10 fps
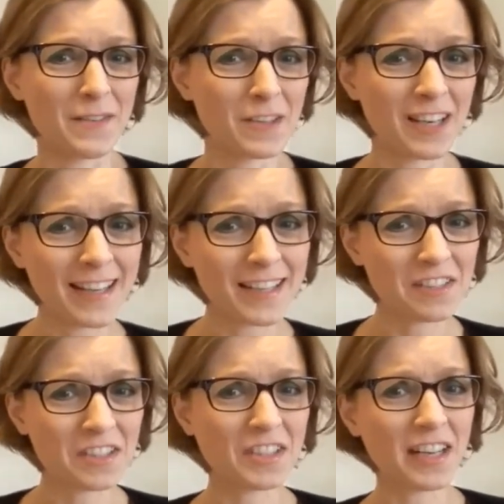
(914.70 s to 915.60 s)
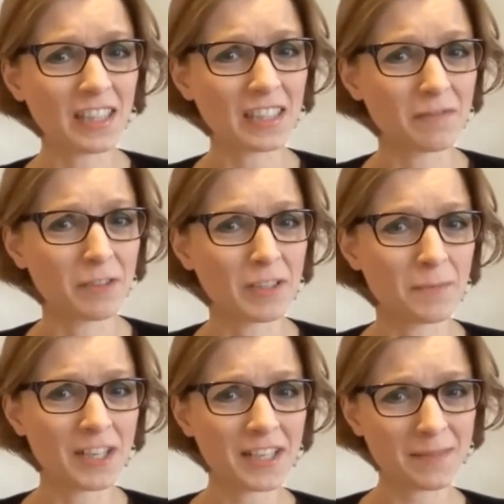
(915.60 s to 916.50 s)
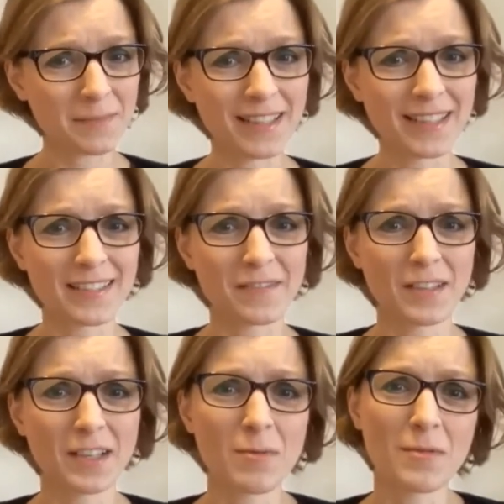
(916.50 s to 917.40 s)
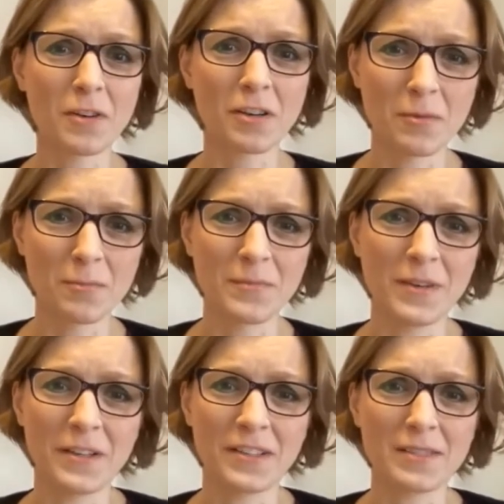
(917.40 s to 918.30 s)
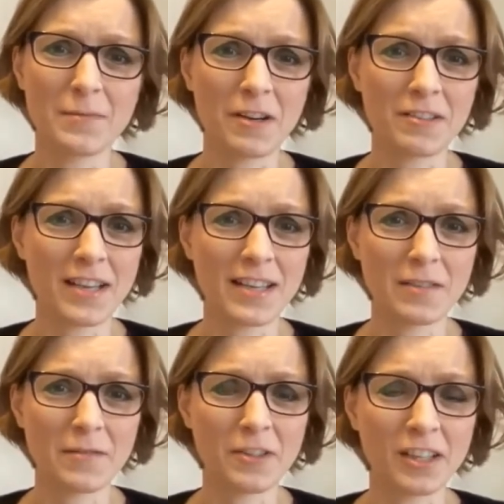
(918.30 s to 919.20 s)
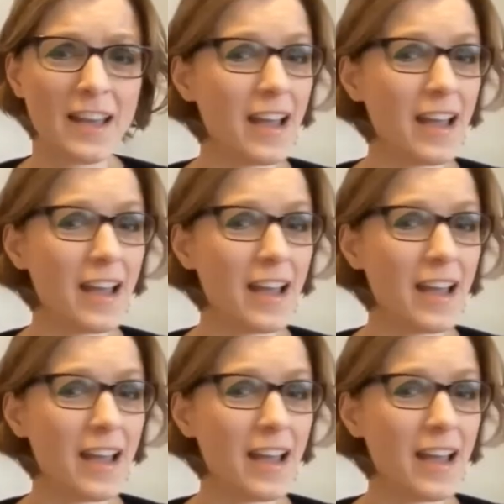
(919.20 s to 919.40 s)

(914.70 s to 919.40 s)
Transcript: you would like to share with the participants of the Global Forum on Democratizing Work?